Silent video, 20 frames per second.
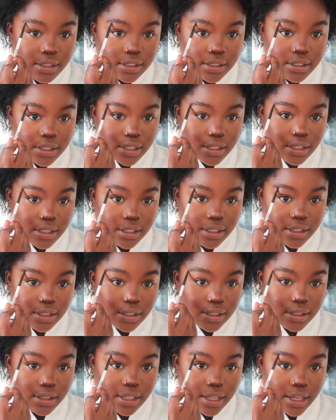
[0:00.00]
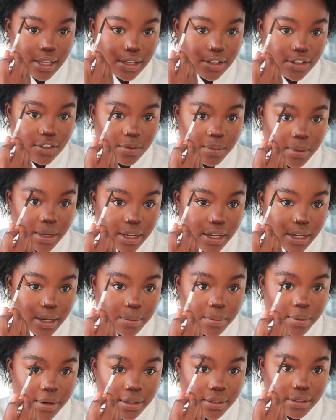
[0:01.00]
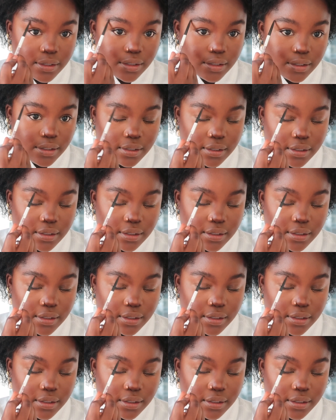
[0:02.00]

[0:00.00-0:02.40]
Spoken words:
to the end of my eyebrows.